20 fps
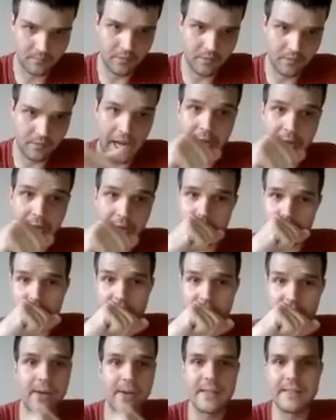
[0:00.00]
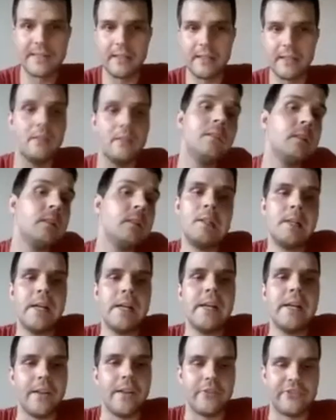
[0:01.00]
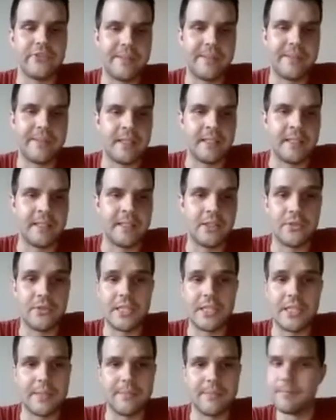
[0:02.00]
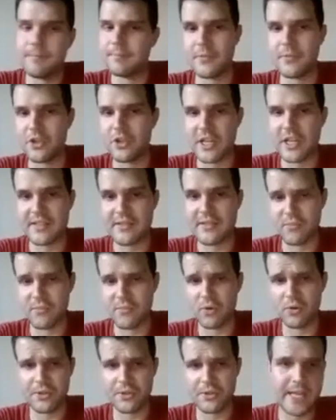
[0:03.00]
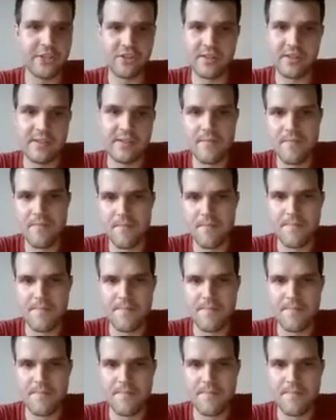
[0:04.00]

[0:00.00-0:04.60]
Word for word: And of course, funding, similarly to DiEM, just small donations.